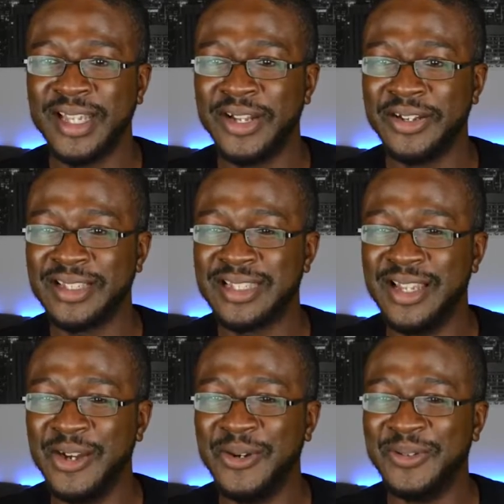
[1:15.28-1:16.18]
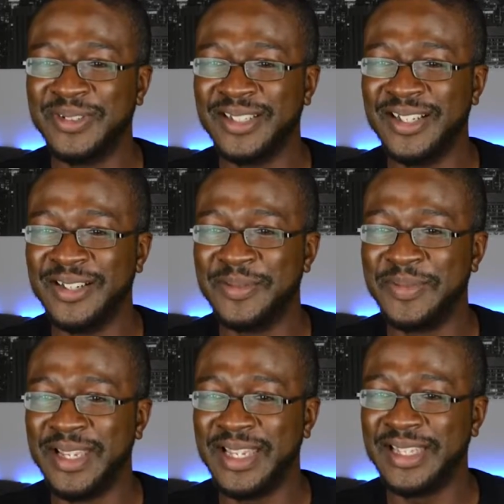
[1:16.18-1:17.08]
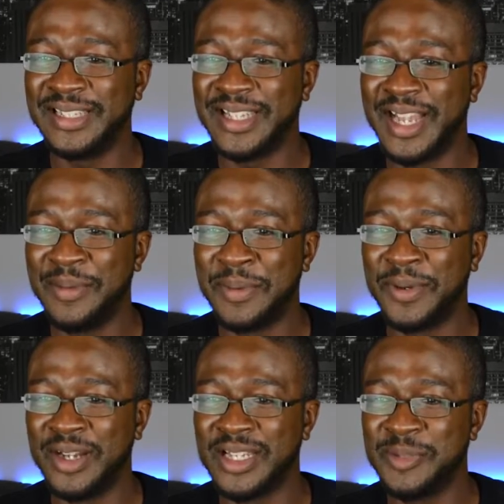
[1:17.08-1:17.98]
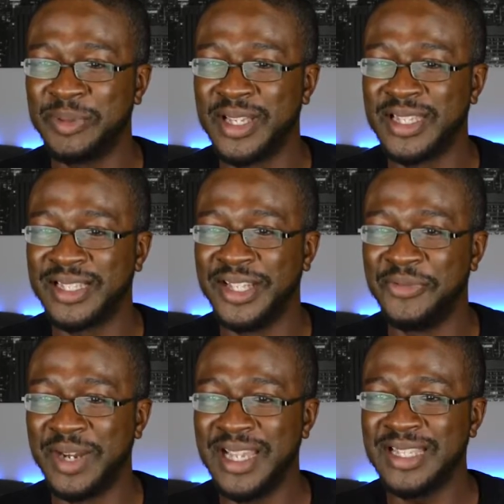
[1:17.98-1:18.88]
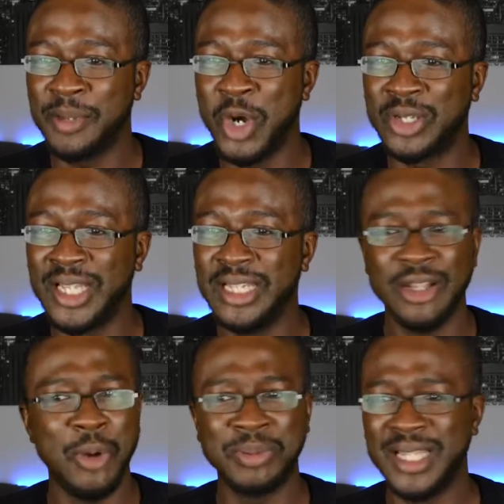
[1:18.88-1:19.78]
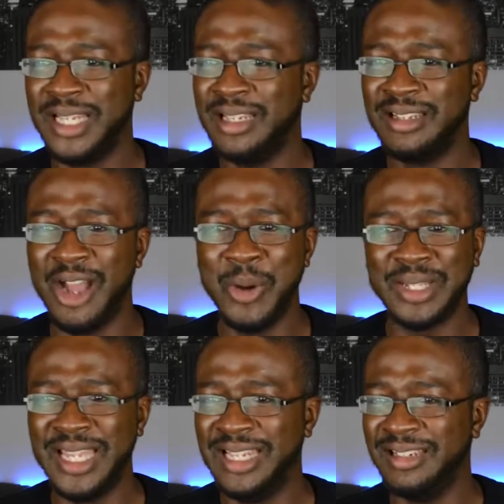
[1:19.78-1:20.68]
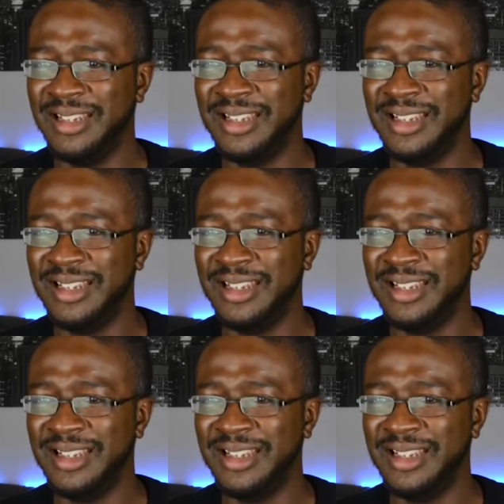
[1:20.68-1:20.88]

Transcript: Eric Snow. Oh man, I remember all these plays. Glenn Rice. Come on, Glenn. No, Glenn. No, Glenn.